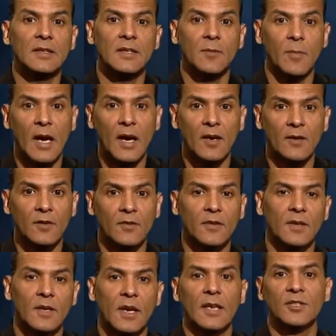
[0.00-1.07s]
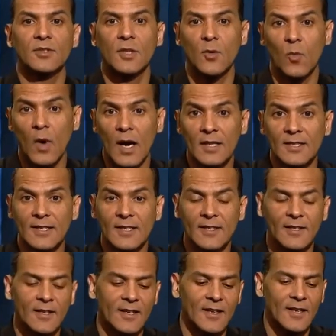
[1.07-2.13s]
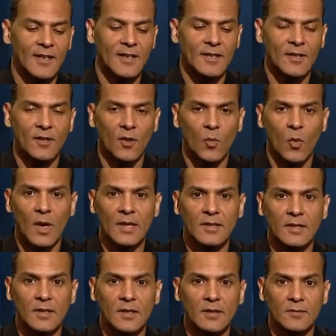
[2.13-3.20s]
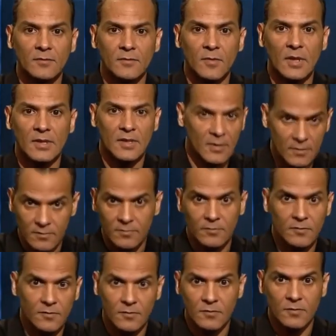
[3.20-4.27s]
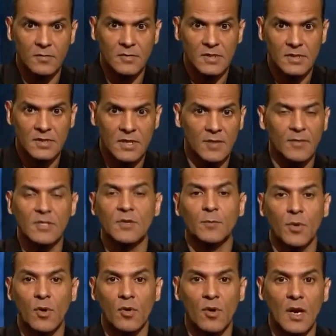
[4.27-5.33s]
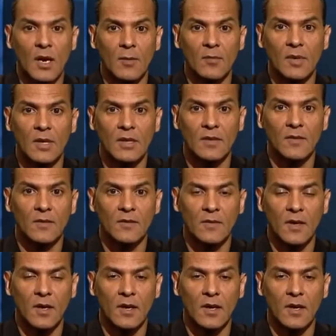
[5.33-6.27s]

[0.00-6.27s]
the monitors and they're actually watching, what the television program is